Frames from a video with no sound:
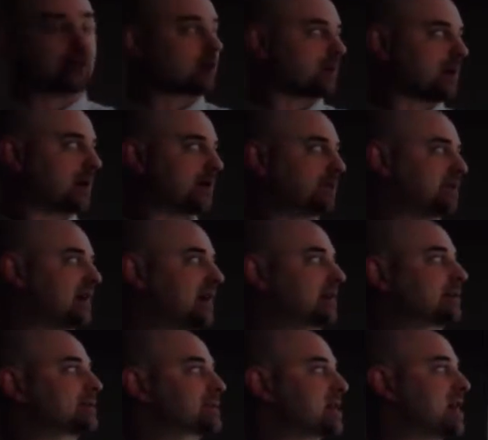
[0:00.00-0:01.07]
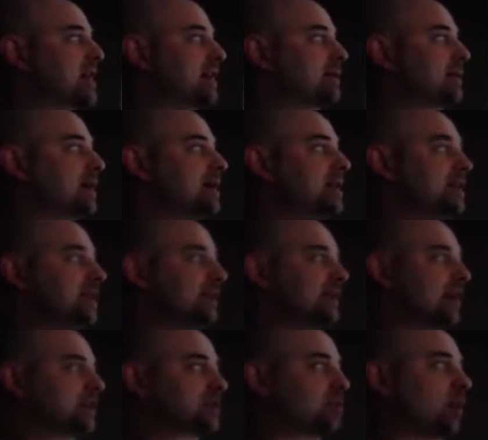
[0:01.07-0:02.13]
around the tiger's eye, right?
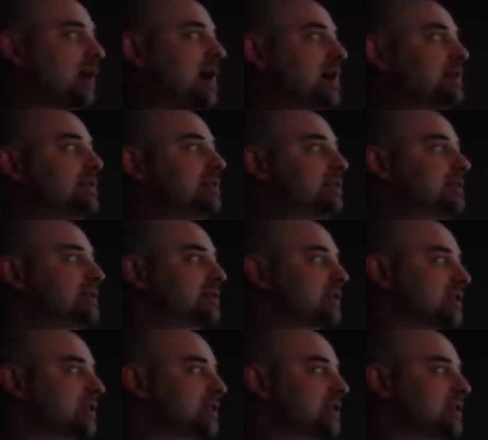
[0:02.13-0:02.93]
That's why there's